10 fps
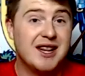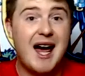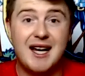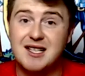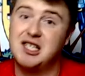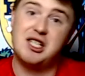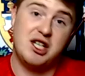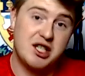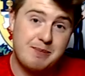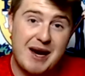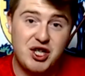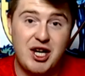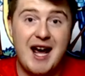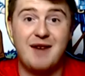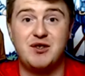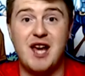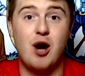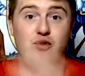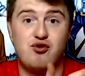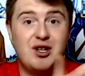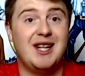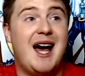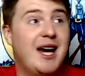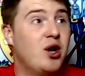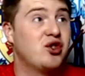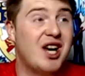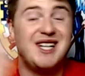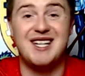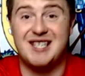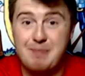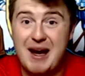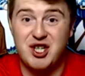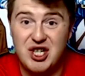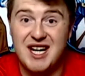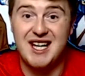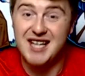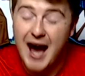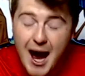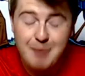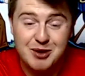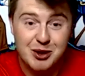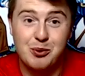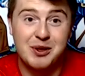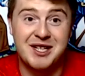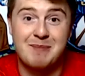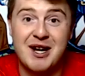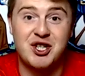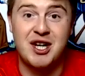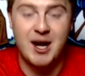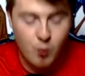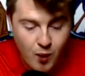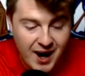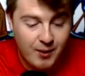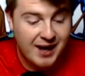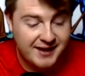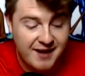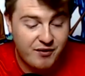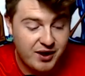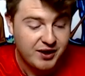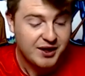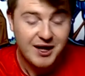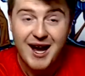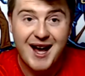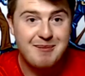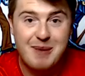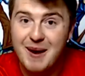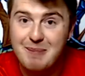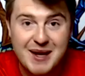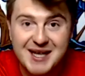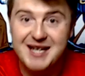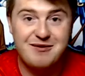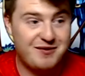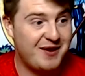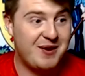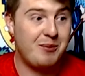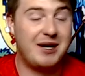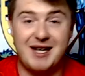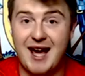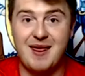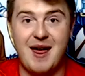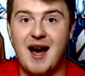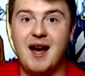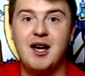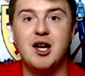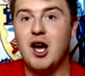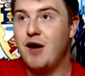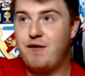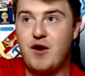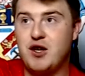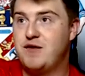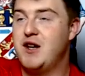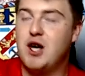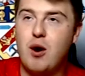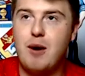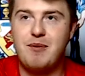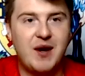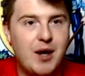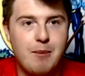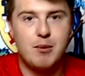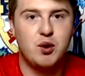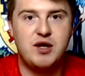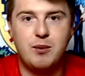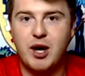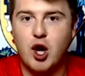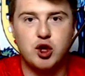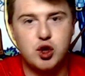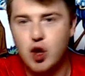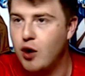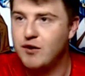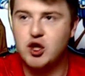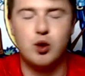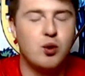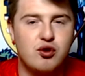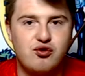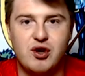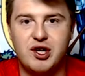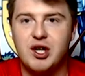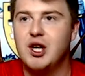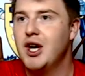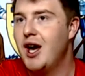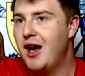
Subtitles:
It's likes, you're smashing it. I've set 100 like goals and you're smashing it. You're absolutely smashing it. Wow, I've never believed that we'd get that. First video, I think on Monday, we got over 200.